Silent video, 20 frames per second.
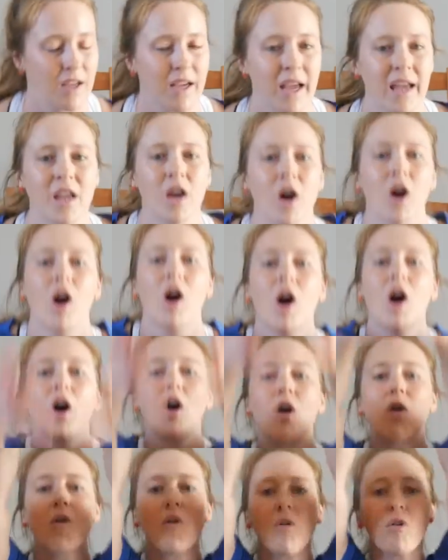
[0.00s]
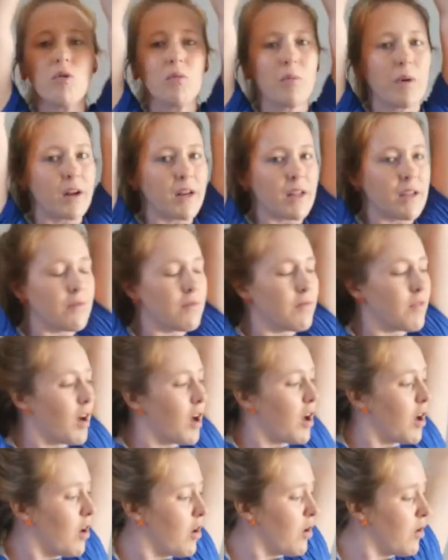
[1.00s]
you get your whole body
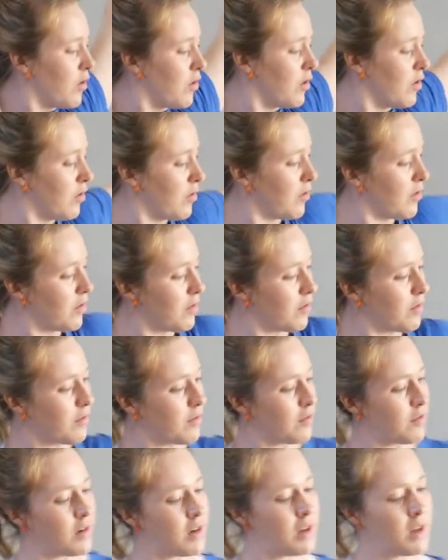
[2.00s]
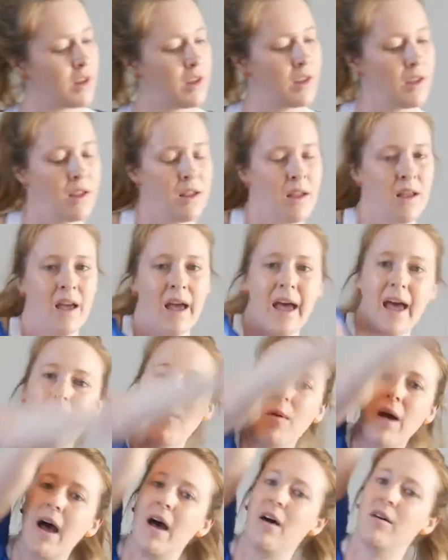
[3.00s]
involved?
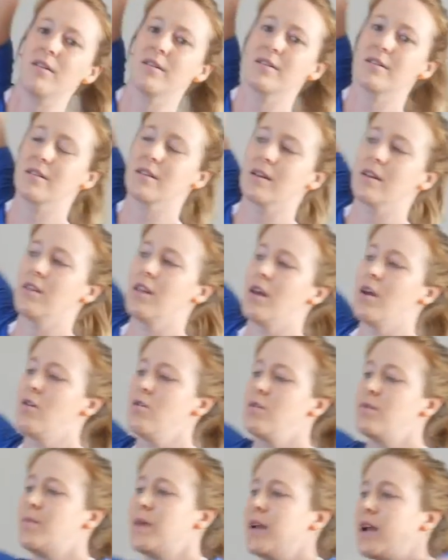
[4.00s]
How else can those big